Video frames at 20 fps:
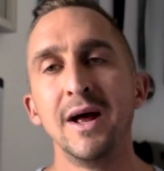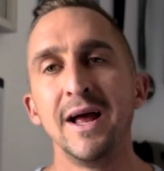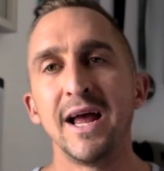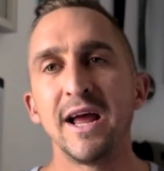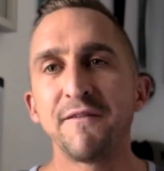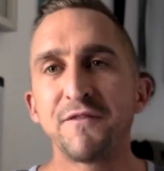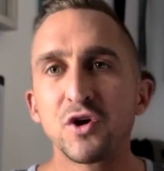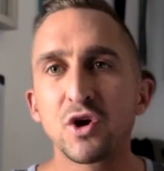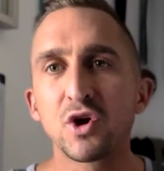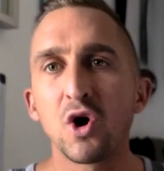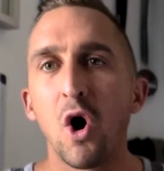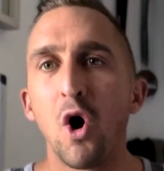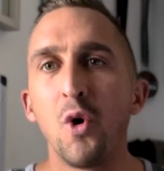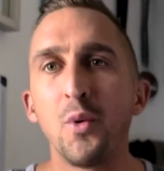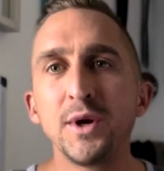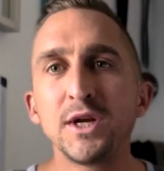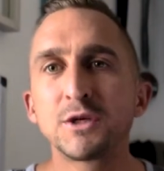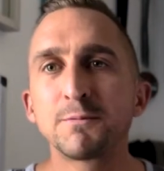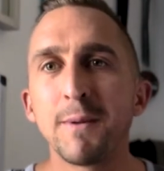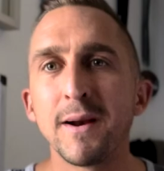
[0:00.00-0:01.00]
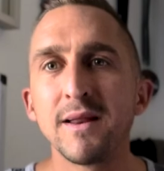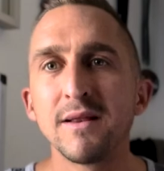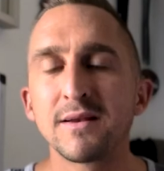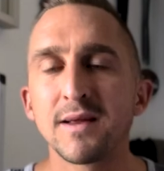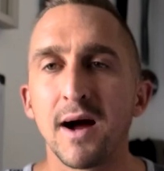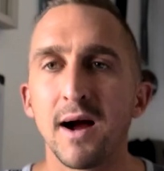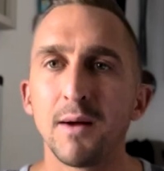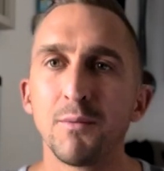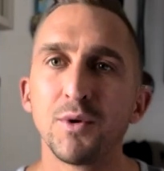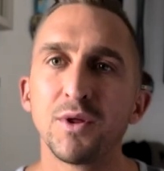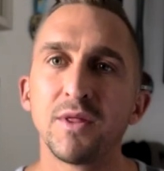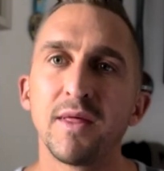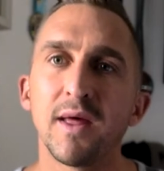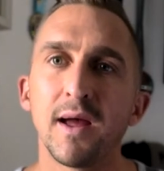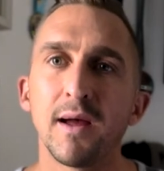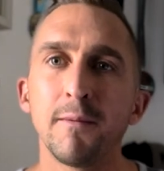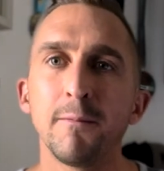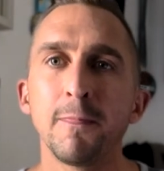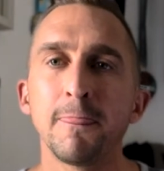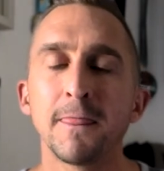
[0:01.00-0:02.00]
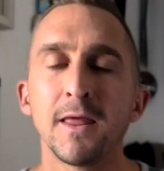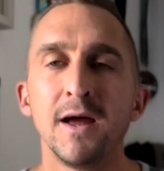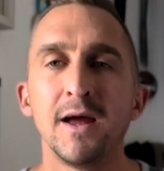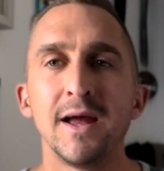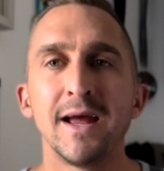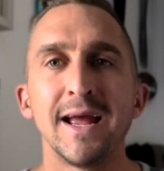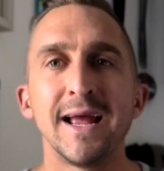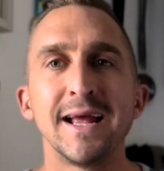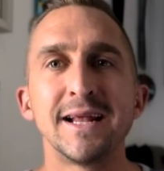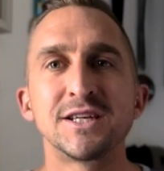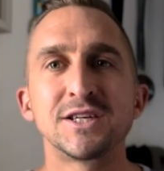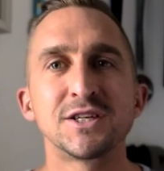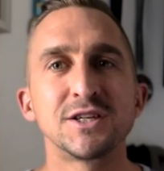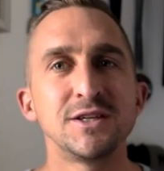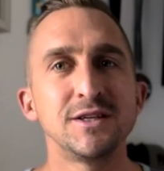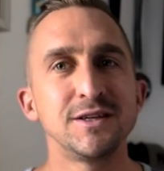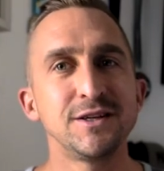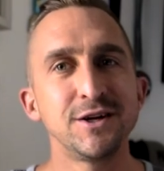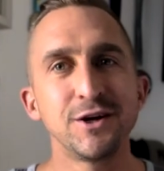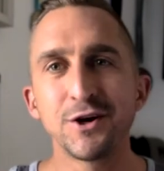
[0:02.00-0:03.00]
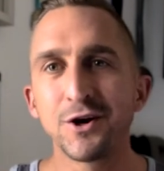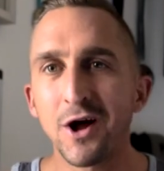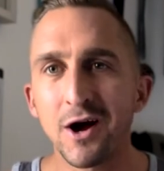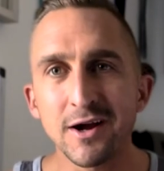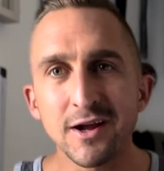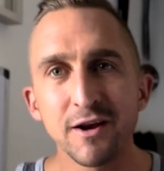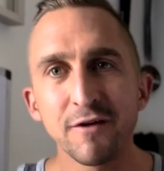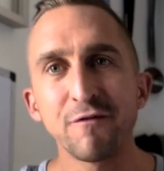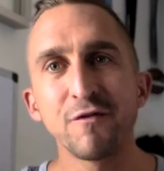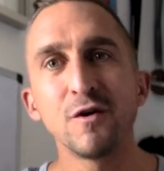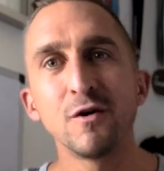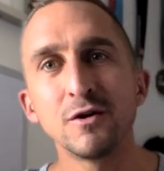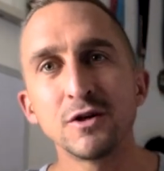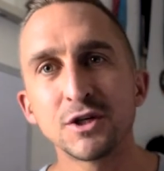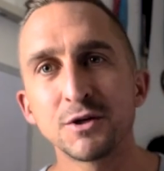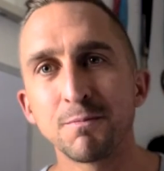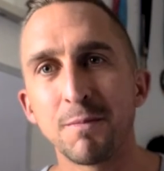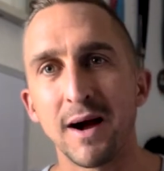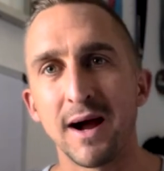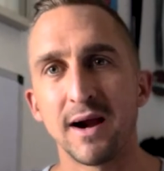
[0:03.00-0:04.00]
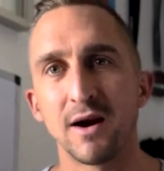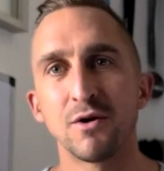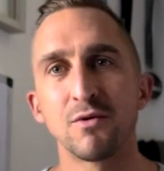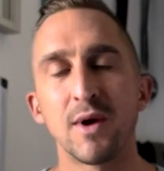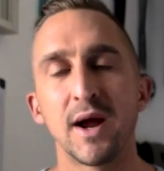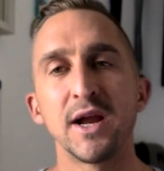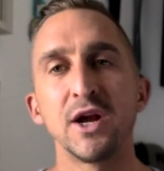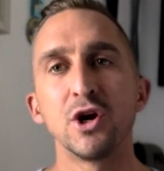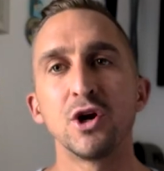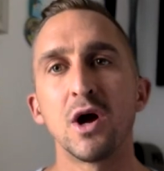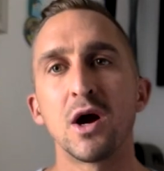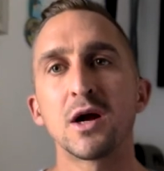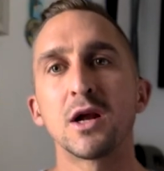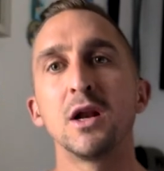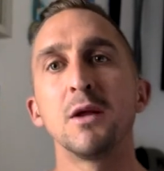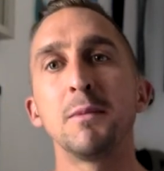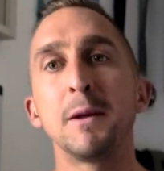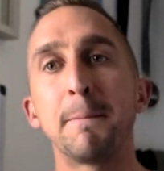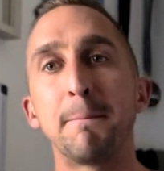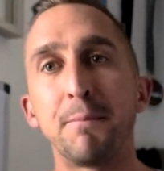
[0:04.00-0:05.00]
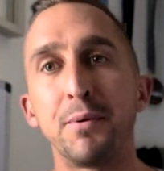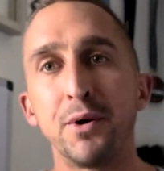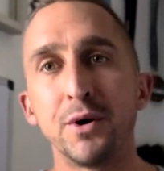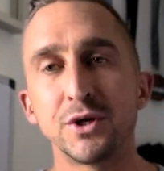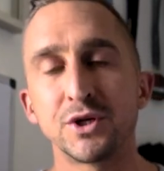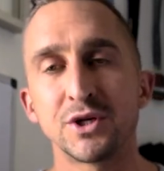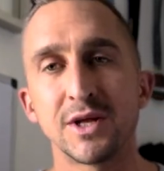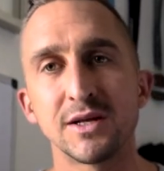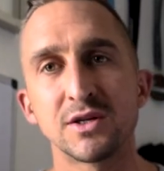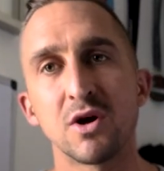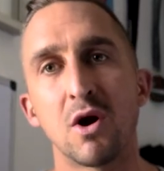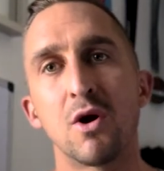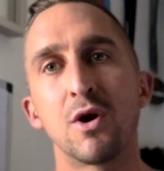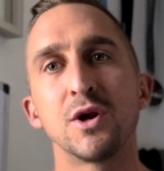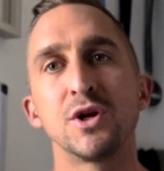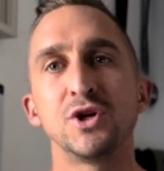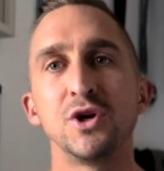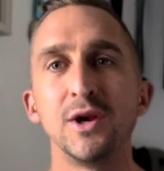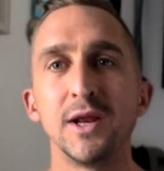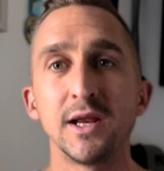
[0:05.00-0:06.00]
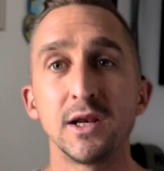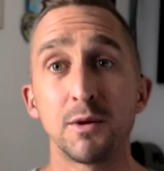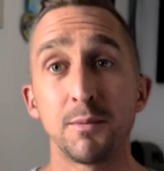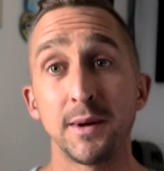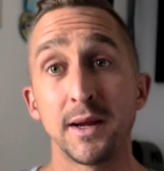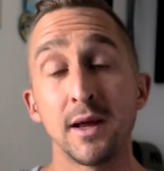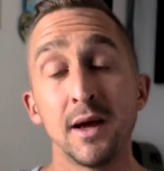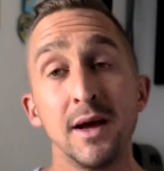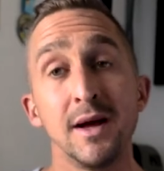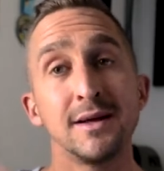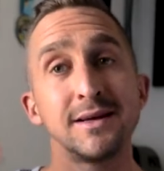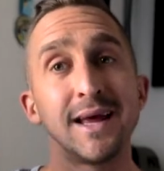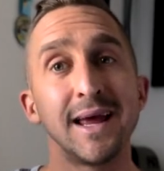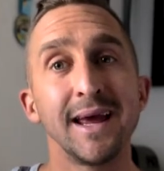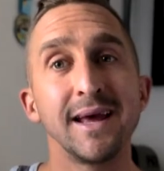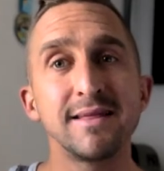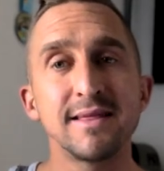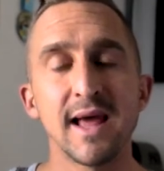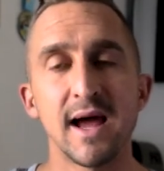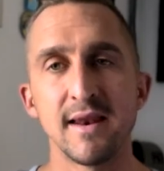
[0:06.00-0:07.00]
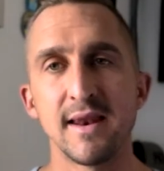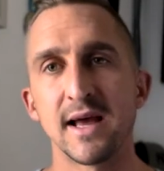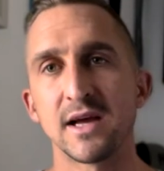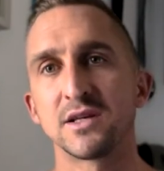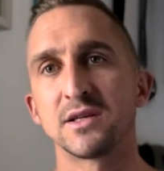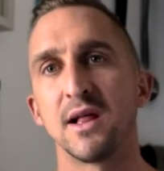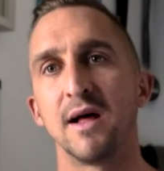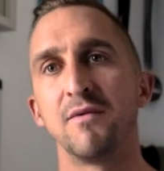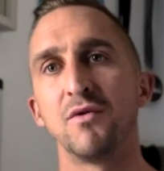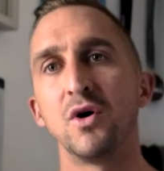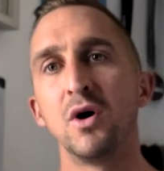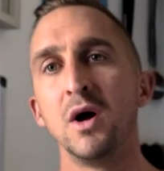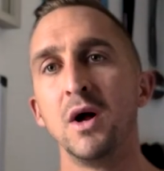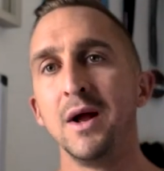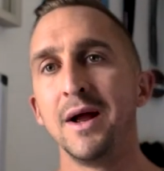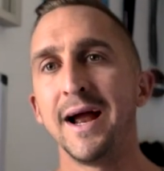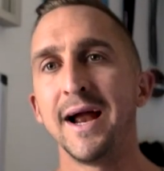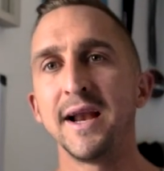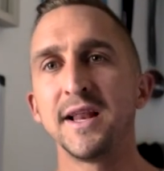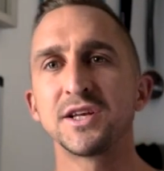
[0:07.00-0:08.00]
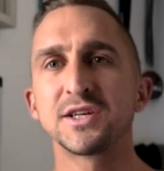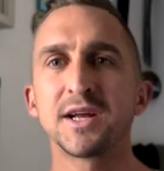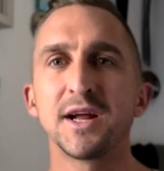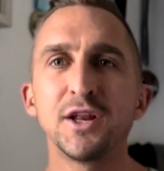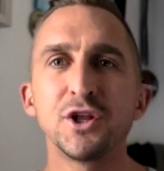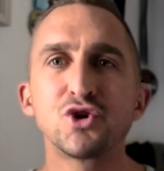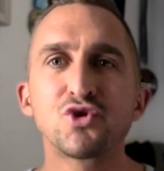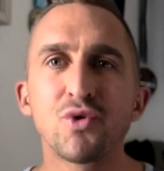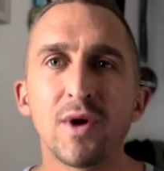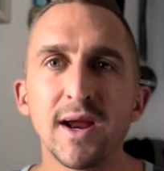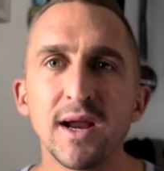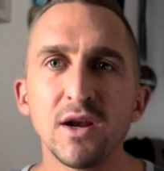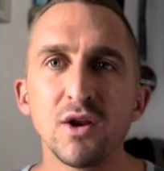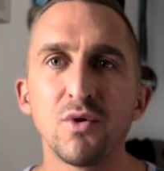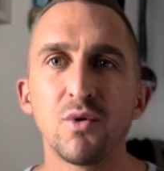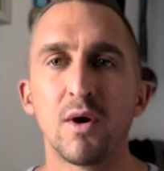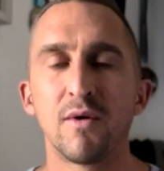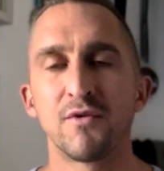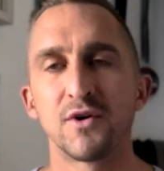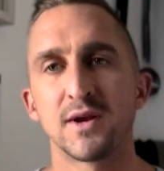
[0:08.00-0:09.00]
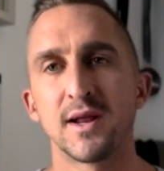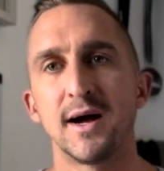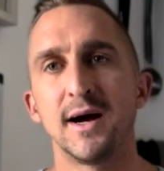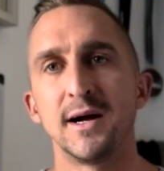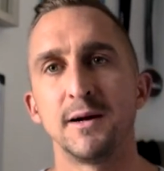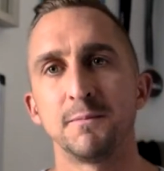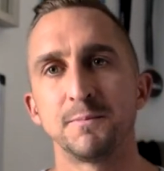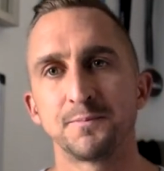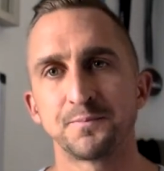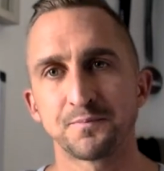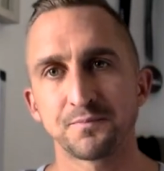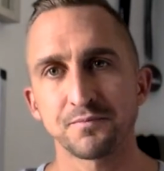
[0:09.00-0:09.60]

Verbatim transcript: If you're always spending time with them, it's you're not going to feel inspired, right? You're not going to be pushed as hard as you need to be to hit that next level, and it's going to drain you over time.